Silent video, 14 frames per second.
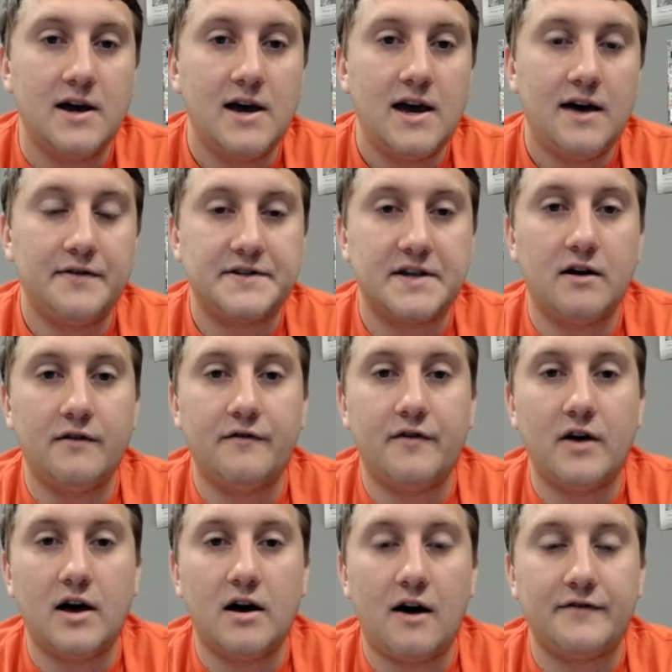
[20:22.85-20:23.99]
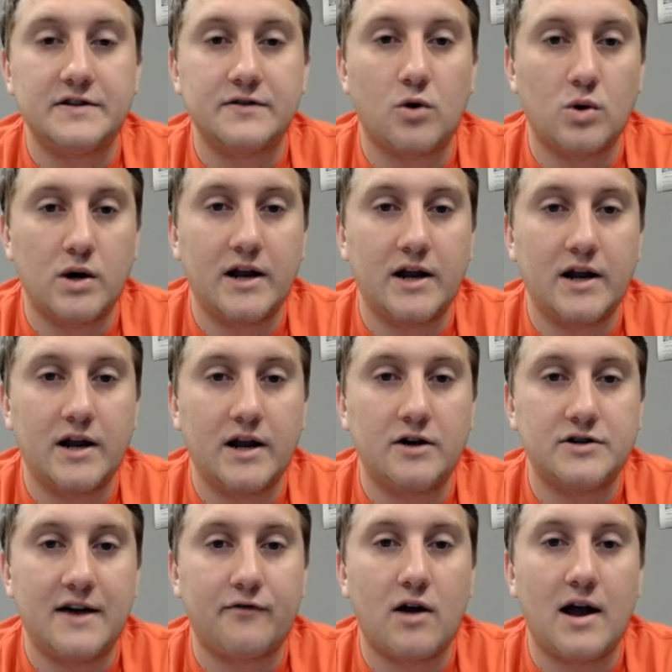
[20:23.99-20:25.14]
and the son of offensive coordinator
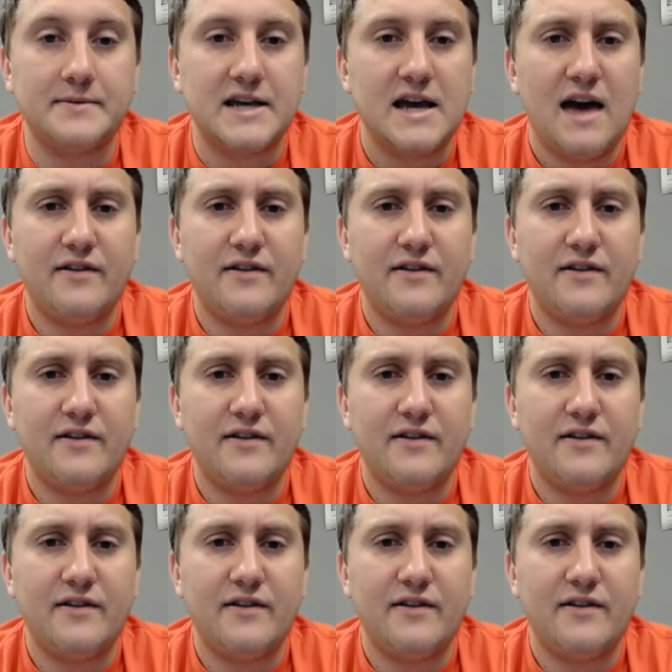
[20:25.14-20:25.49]
Jeff Grimes.